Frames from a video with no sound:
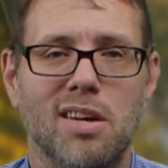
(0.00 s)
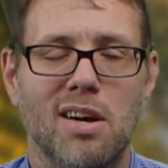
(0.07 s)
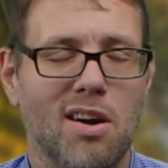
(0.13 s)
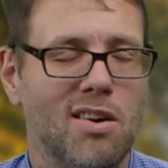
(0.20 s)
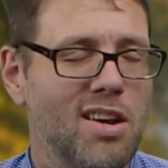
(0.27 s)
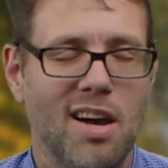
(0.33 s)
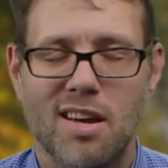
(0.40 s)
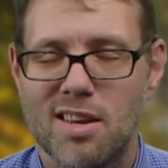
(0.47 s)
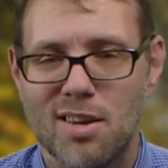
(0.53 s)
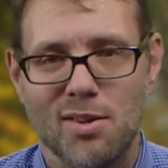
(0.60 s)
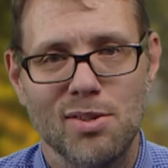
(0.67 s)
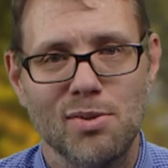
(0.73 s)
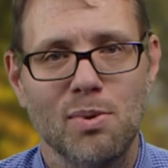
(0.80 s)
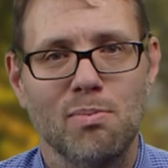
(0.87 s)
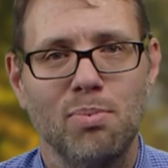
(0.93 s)
are not
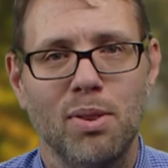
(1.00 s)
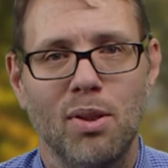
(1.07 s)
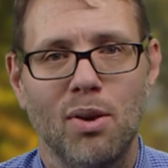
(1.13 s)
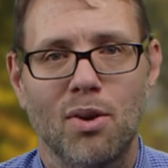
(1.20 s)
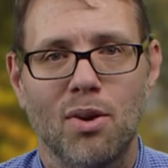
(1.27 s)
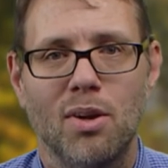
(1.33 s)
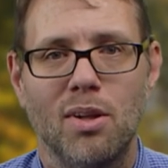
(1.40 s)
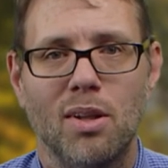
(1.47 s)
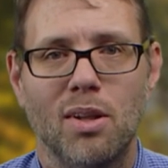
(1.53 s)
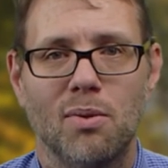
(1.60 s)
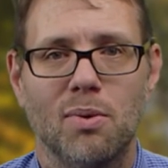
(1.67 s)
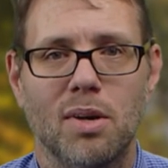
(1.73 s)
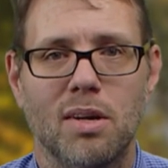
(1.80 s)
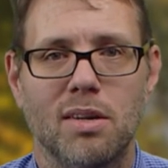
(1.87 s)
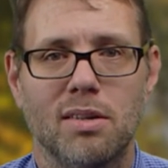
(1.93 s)
used with plural
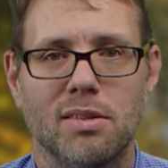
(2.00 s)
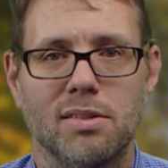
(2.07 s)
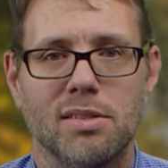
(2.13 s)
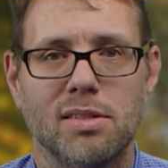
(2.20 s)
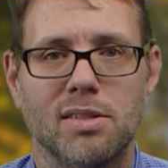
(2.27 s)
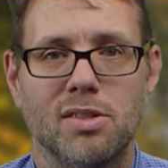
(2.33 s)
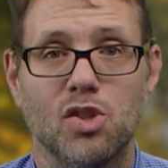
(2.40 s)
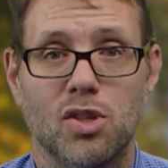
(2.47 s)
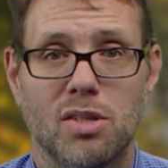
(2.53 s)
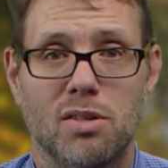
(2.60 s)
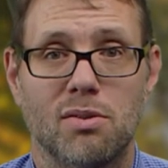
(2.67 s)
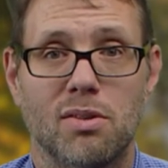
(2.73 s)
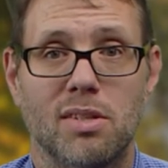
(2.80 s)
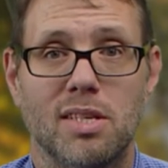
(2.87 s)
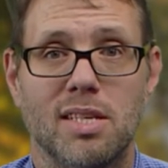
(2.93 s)
words,
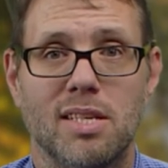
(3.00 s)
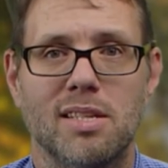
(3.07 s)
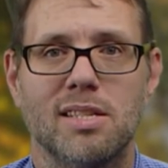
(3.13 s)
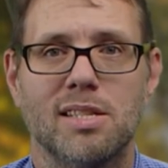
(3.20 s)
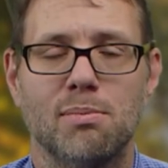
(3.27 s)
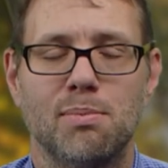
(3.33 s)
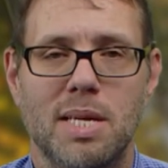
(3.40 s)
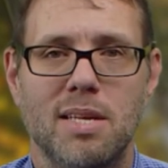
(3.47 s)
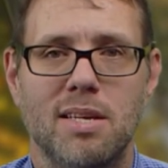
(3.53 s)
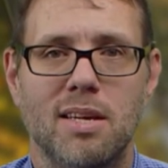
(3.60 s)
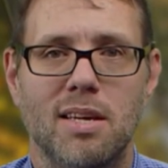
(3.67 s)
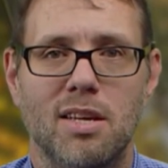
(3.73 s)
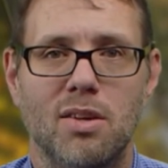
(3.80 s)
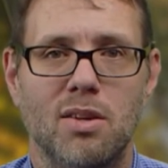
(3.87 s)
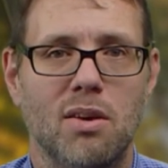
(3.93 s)
generally
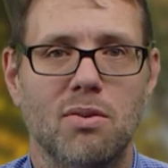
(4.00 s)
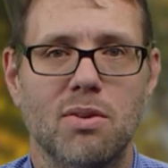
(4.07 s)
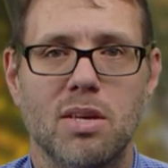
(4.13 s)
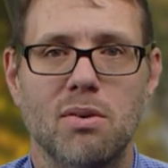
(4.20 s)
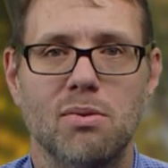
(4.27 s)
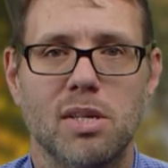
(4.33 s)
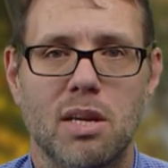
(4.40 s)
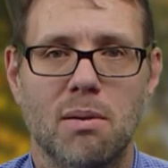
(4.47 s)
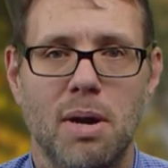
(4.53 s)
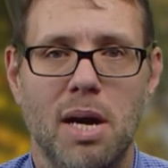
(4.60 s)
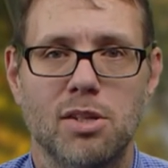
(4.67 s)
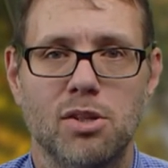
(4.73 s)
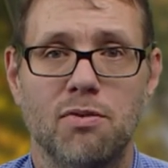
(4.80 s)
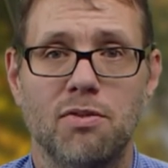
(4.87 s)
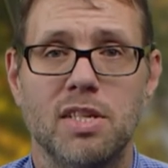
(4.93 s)
speaking. You don't use an
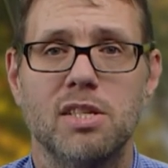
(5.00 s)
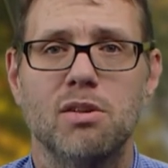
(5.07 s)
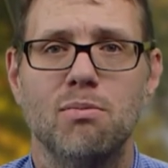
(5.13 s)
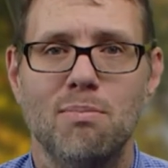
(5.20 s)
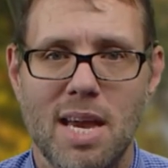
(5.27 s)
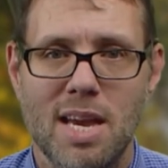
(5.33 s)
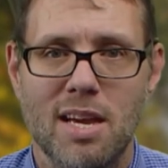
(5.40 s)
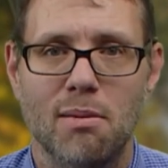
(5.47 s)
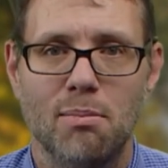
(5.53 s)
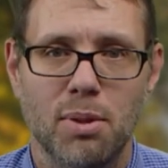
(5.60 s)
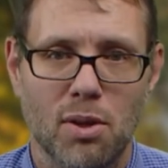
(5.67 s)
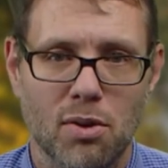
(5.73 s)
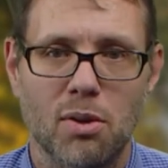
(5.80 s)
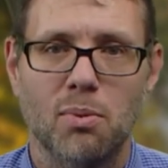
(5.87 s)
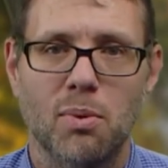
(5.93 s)
apostrophe to make a
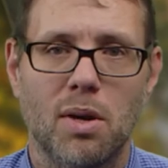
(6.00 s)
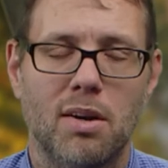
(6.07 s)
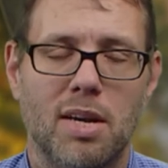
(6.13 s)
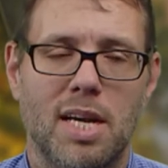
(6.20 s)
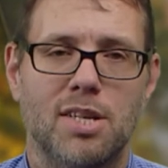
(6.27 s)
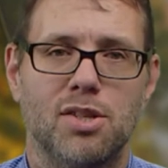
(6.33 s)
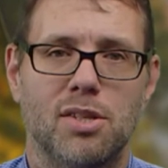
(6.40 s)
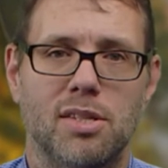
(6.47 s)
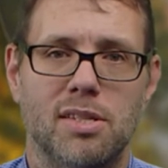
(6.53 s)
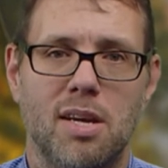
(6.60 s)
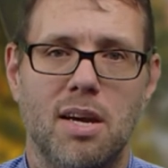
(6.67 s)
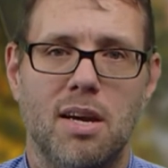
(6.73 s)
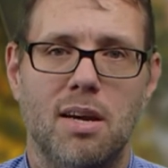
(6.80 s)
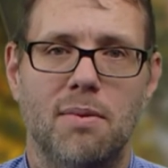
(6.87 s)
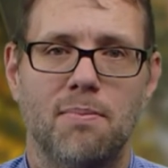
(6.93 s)
plural word, I should
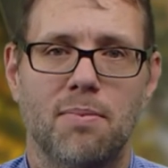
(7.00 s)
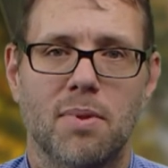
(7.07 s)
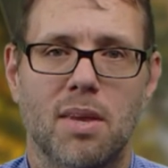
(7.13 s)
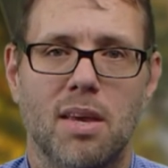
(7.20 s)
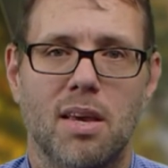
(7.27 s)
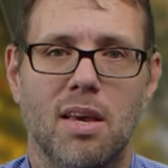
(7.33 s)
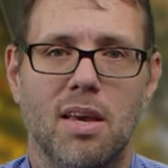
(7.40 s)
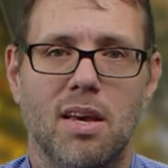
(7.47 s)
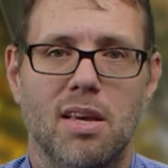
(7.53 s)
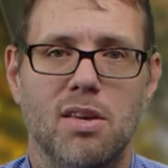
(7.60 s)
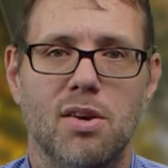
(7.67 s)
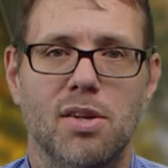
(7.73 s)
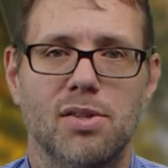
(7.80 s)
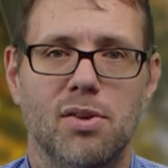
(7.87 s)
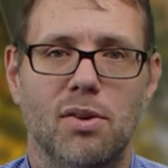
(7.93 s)
say. You
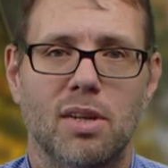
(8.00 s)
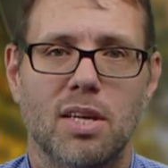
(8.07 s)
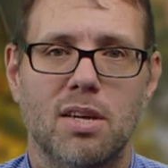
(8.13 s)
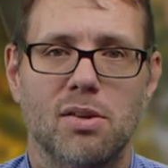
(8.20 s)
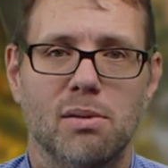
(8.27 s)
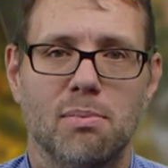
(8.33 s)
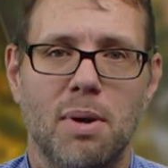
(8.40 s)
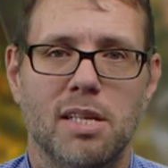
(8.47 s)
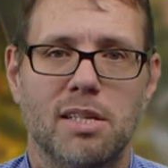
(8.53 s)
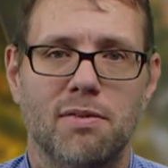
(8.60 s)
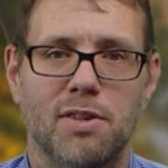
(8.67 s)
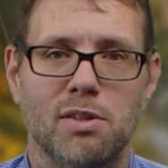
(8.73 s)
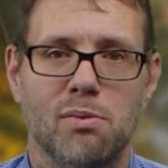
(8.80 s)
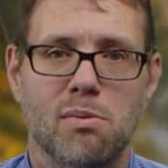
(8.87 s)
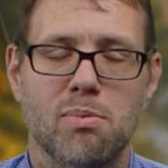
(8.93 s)
can certainly use
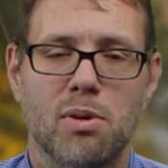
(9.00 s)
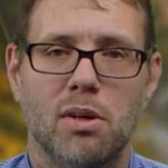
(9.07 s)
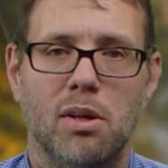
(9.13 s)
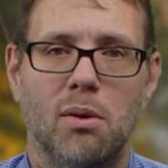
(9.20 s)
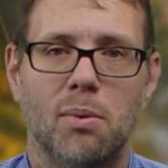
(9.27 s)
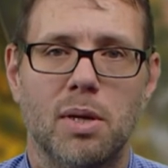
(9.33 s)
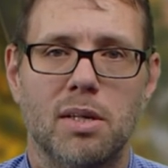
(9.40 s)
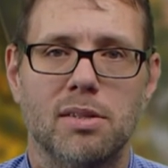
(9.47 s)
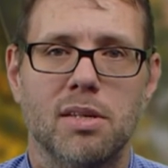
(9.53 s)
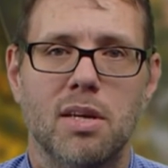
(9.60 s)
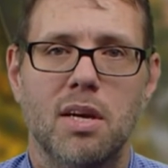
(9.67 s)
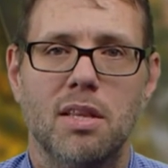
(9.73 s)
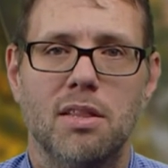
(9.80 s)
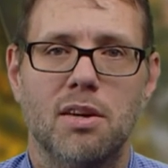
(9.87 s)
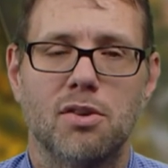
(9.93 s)
apostrophes with plural words.
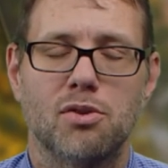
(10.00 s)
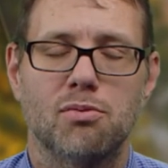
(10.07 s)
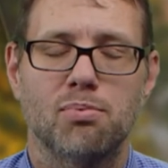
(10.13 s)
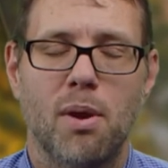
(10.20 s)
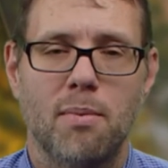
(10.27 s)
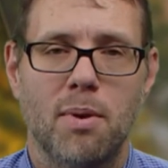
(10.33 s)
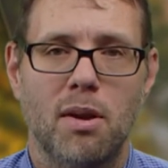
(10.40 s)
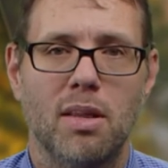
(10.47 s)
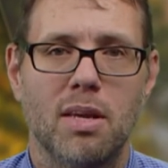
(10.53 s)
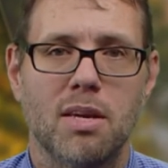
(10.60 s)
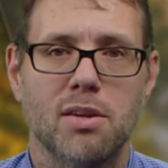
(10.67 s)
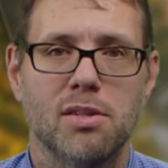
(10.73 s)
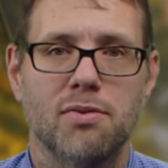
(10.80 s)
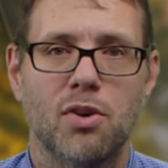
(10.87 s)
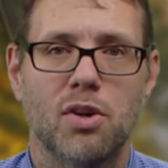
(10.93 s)
They're primarily
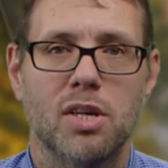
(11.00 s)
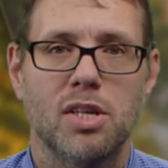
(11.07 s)
used for